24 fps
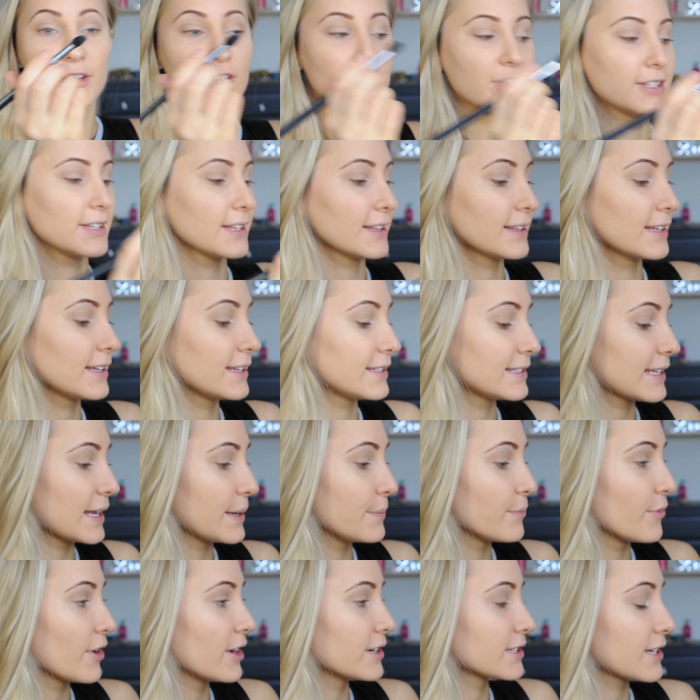Using the
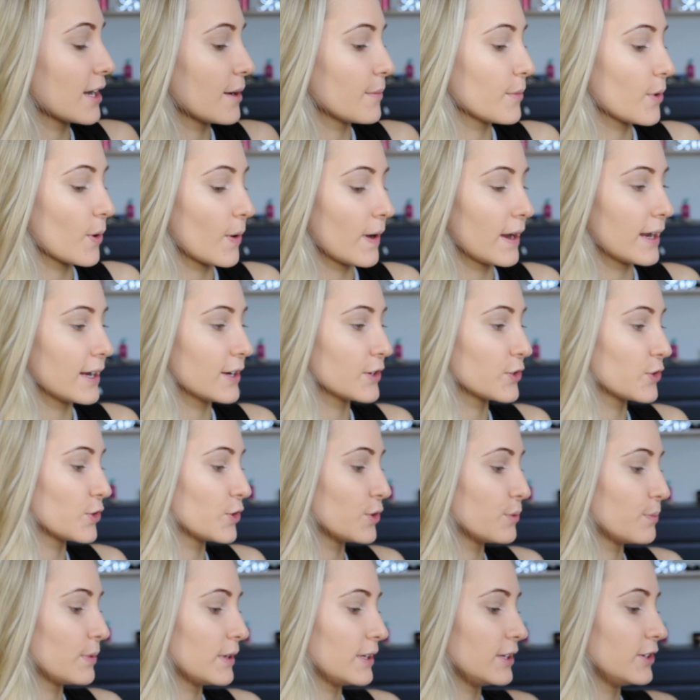same brush, I'm going
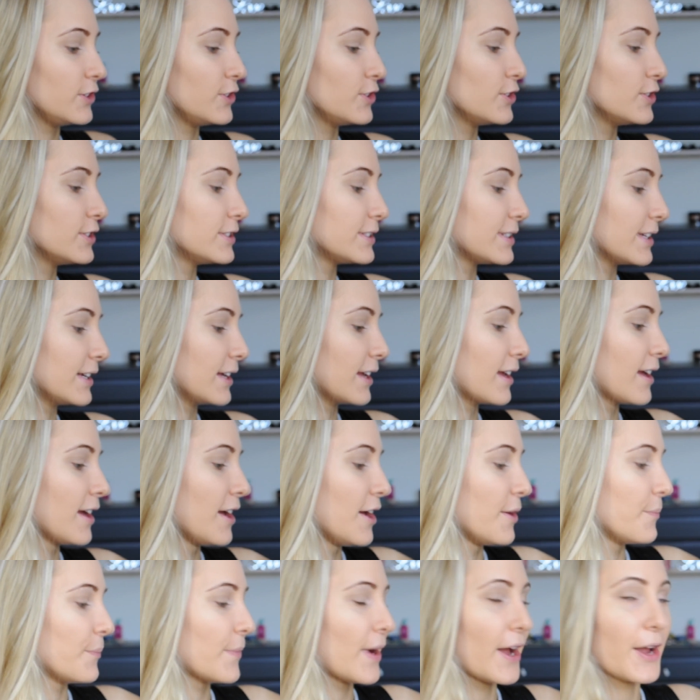to be using
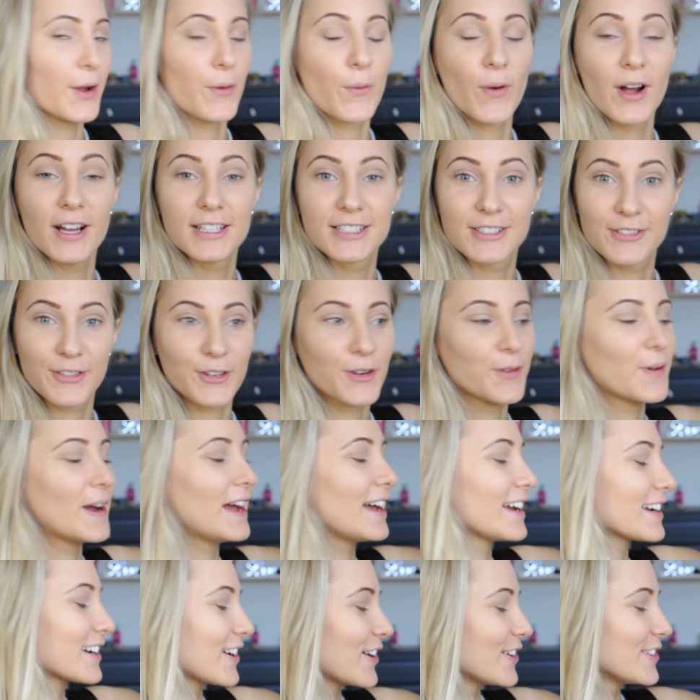my worst for
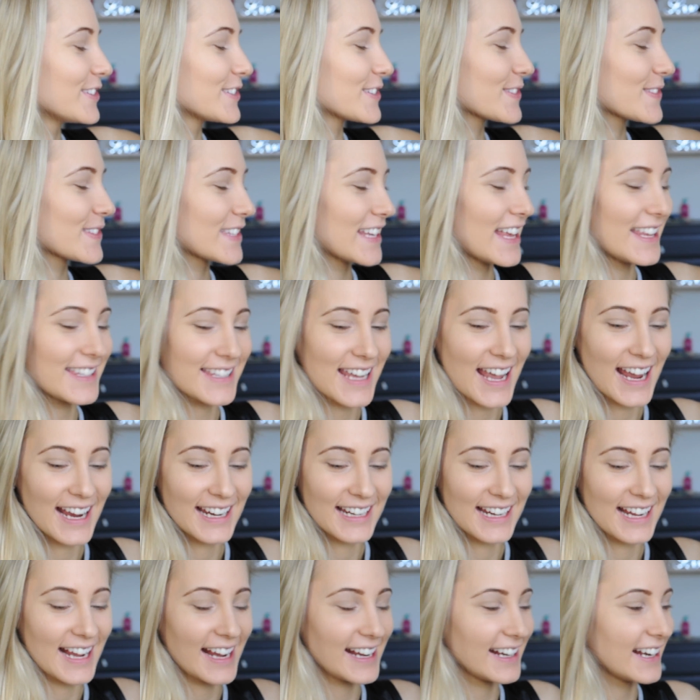wear Coastal Scents
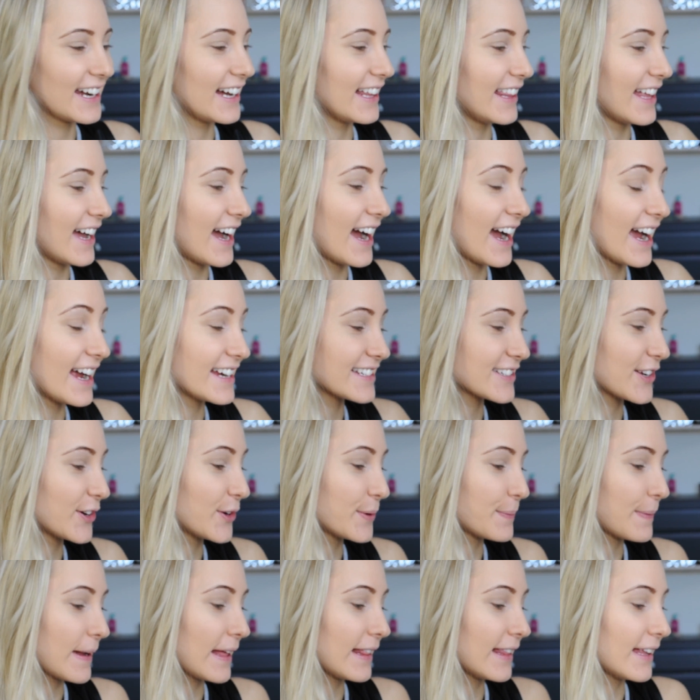88 colour
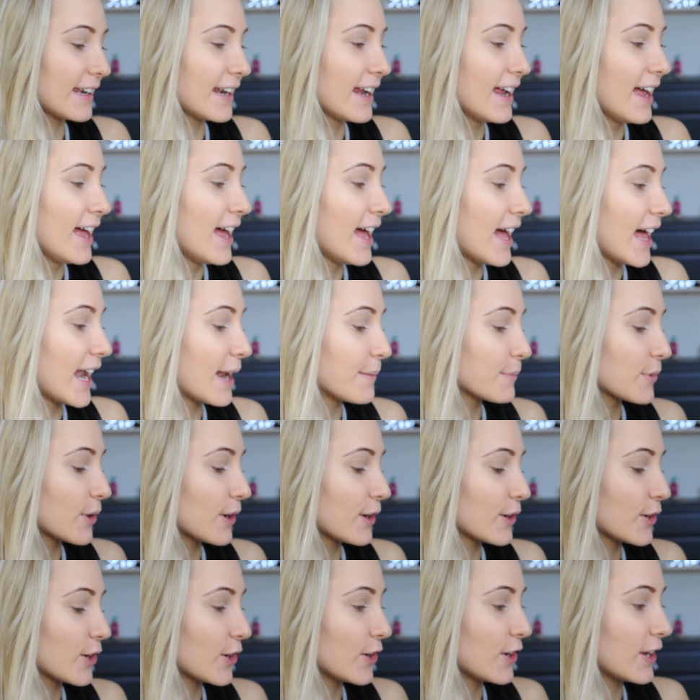eyeshadow palette, and I'm
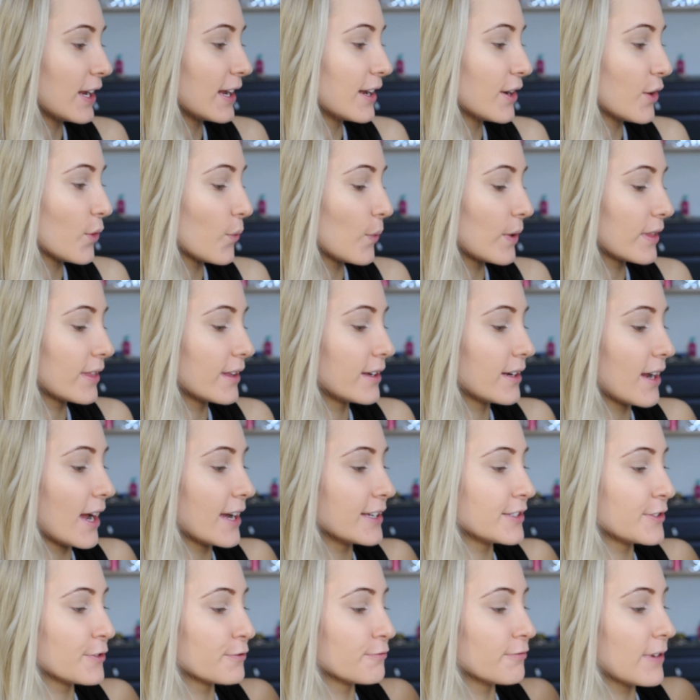going to go in with a
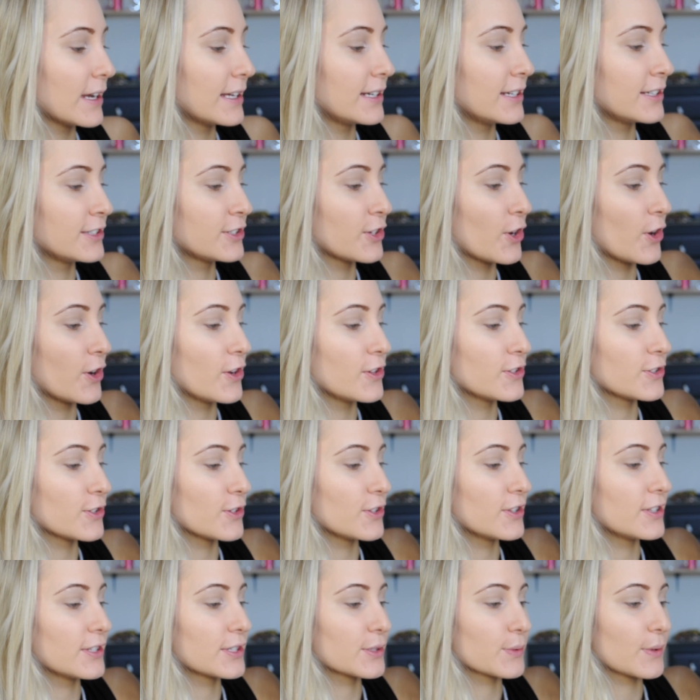nice red tone, so
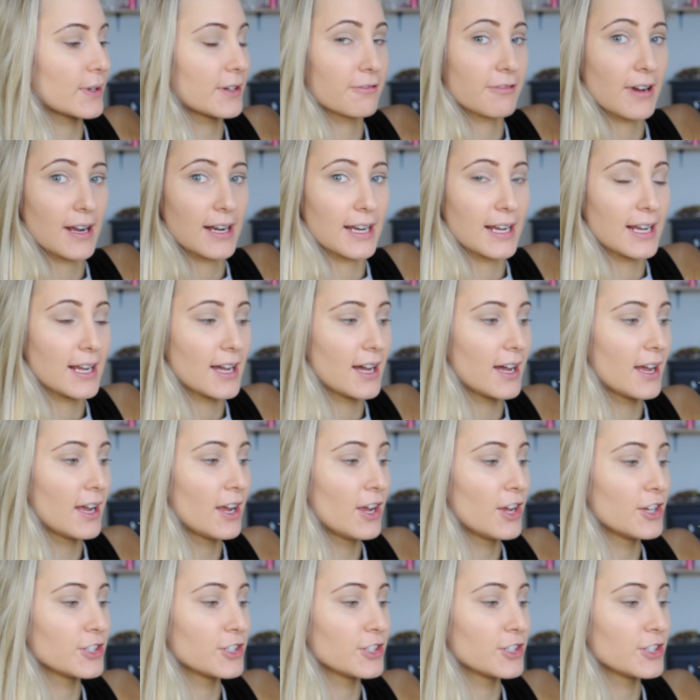this one right here.